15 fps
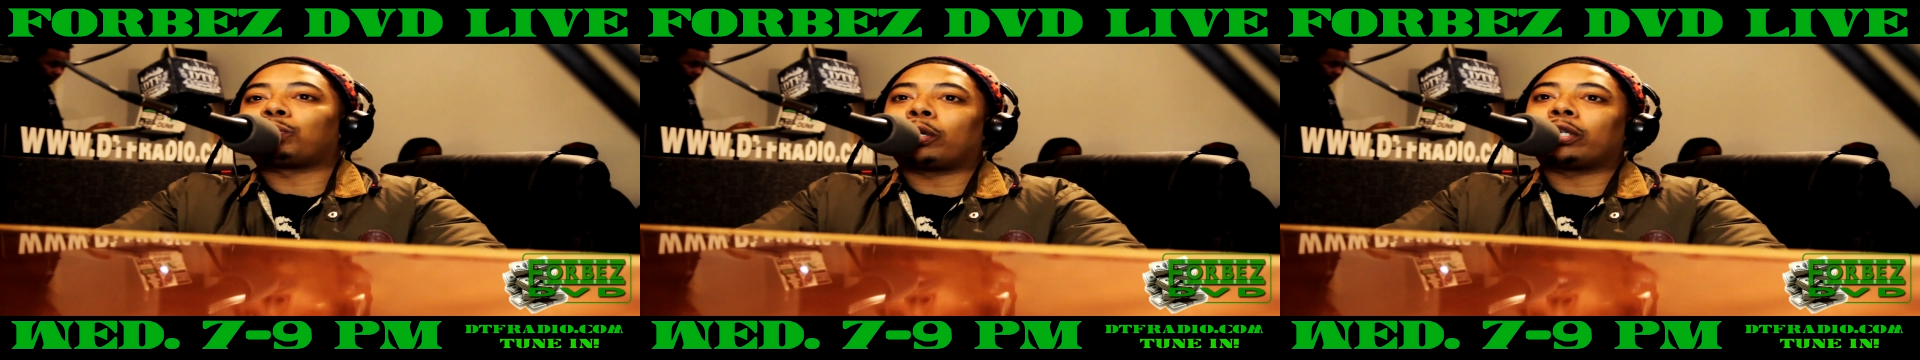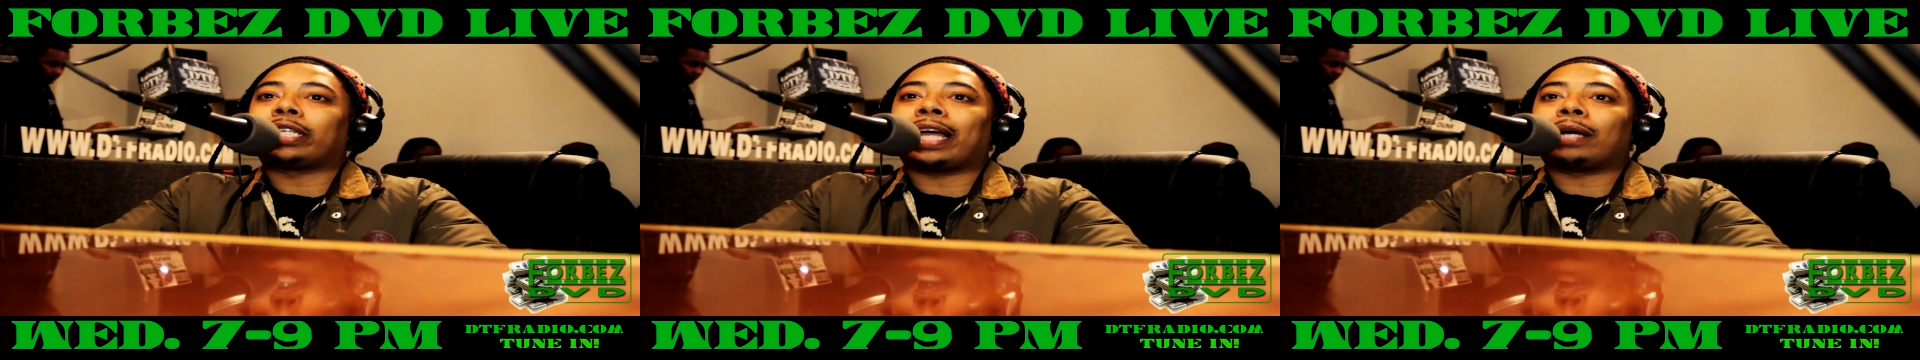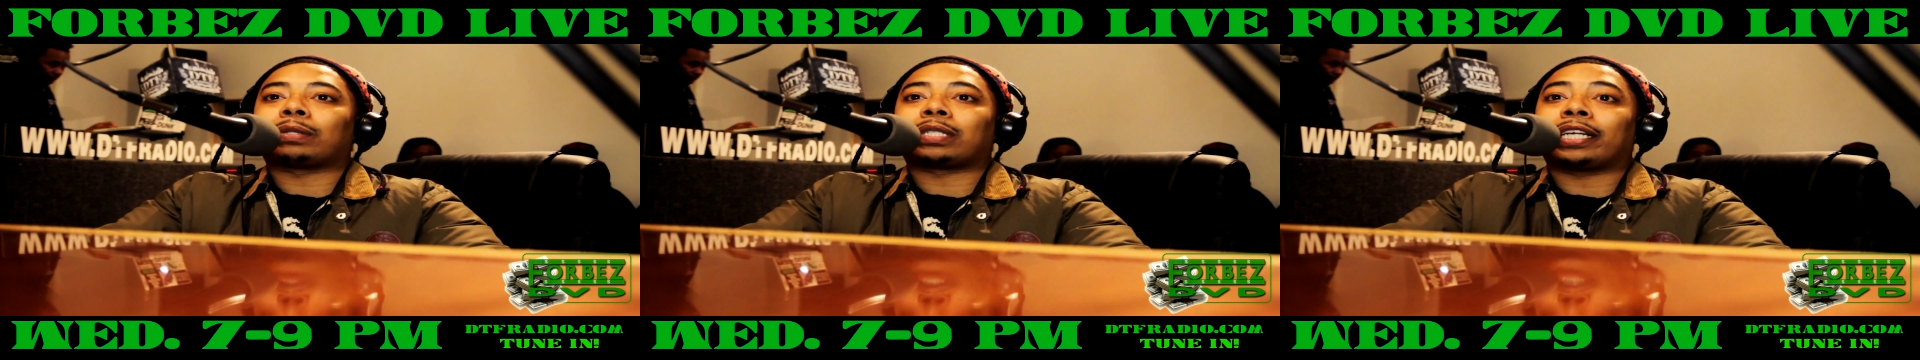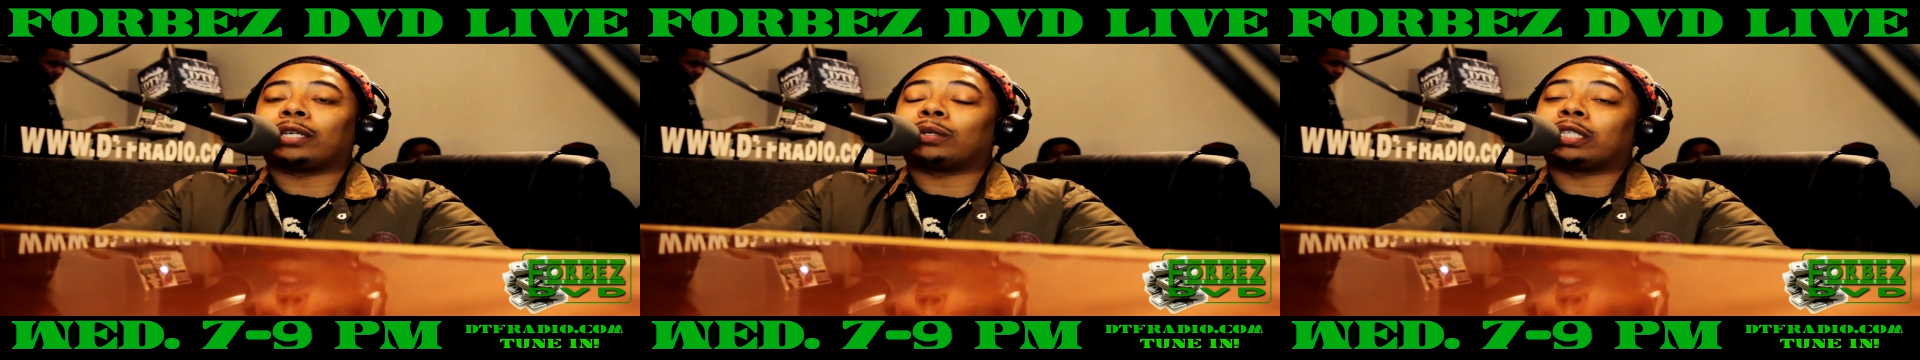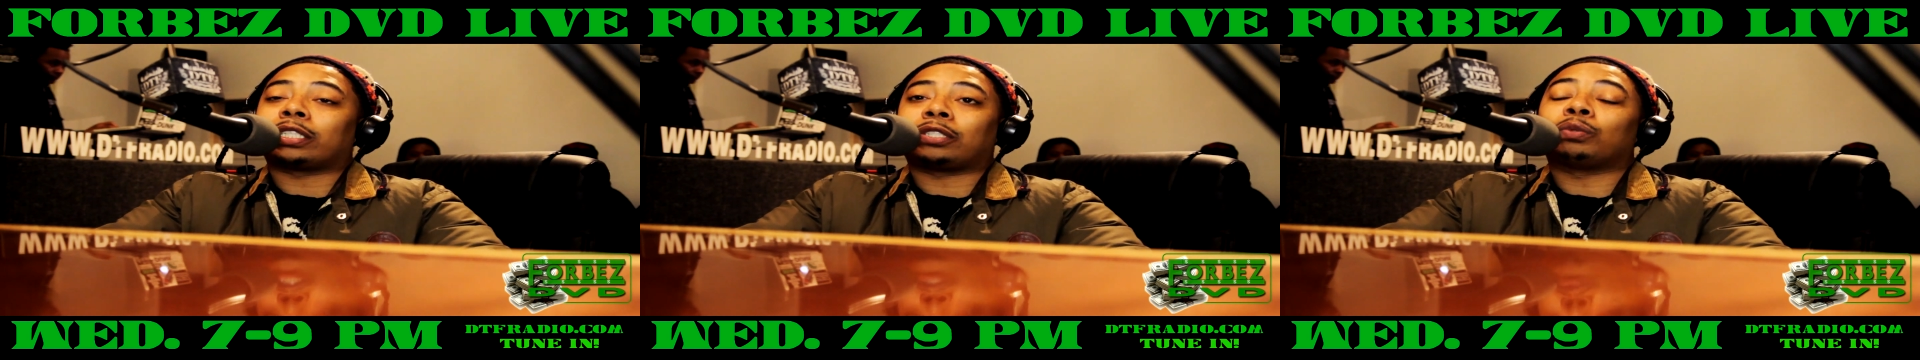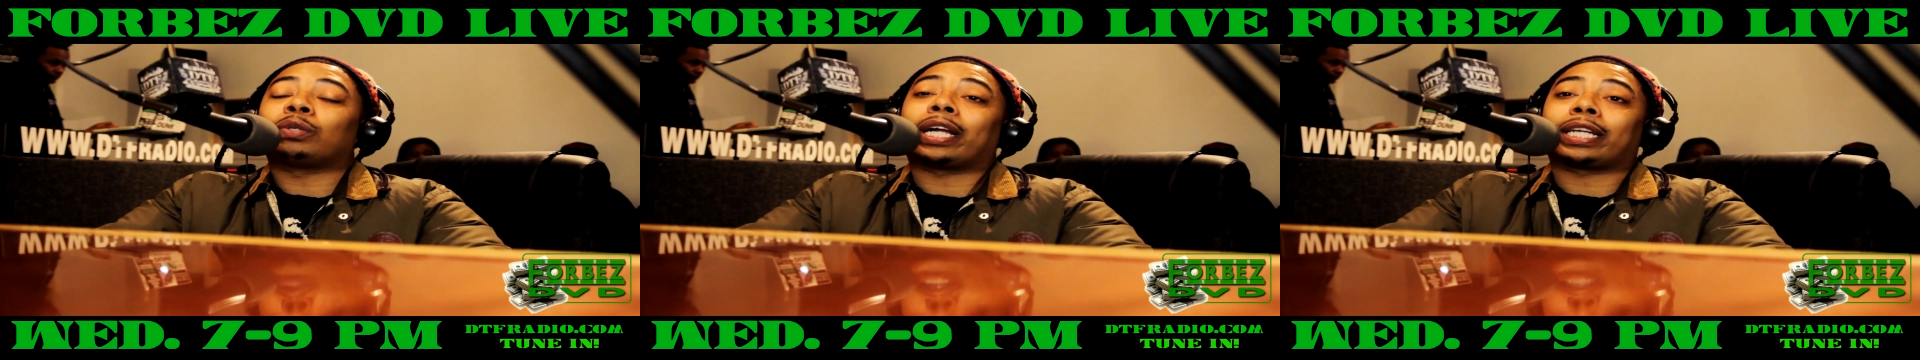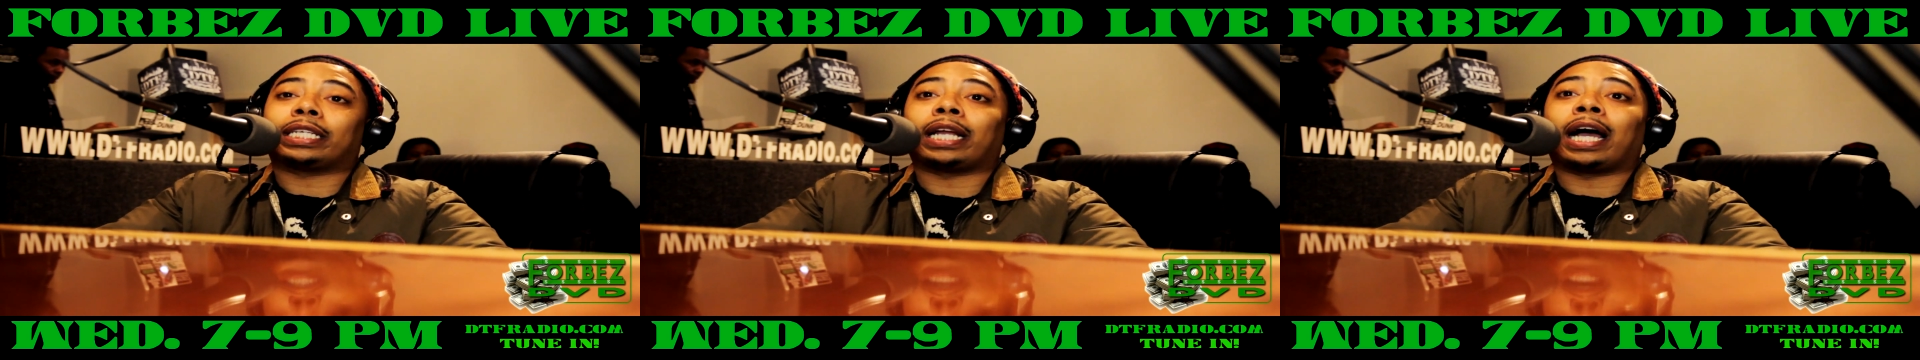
work now is like yo listen you got to get